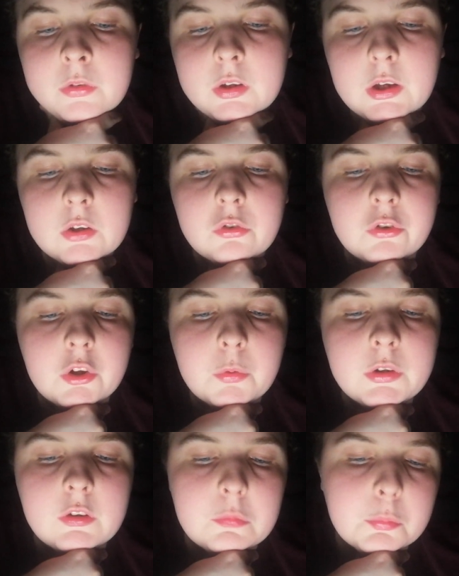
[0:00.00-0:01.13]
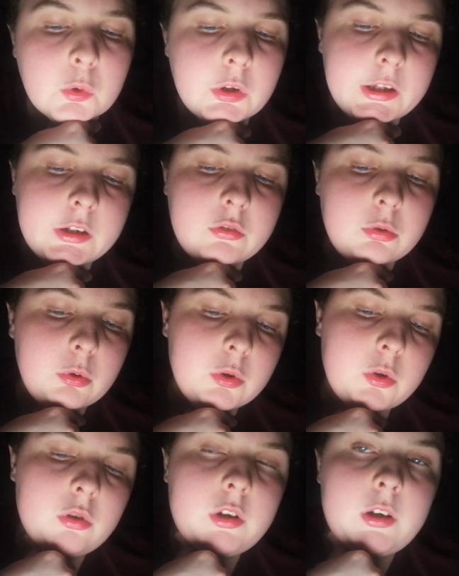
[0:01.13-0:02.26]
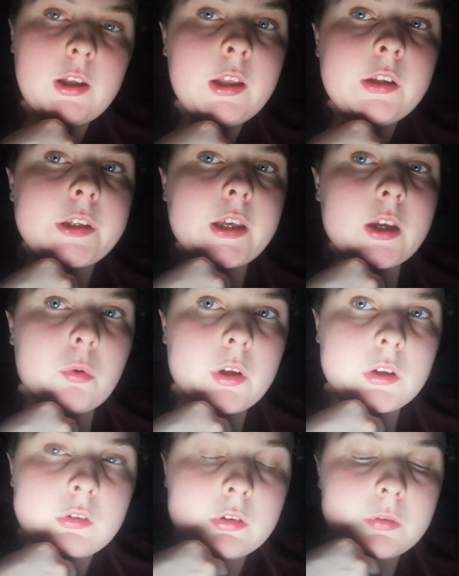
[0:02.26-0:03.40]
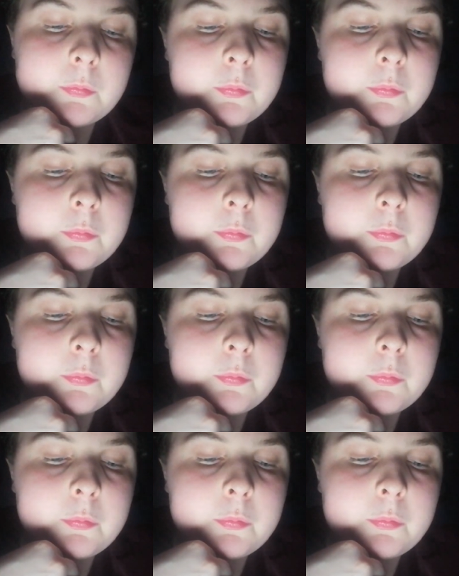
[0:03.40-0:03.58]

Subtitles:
and so it is more likely to occur in hilly areas.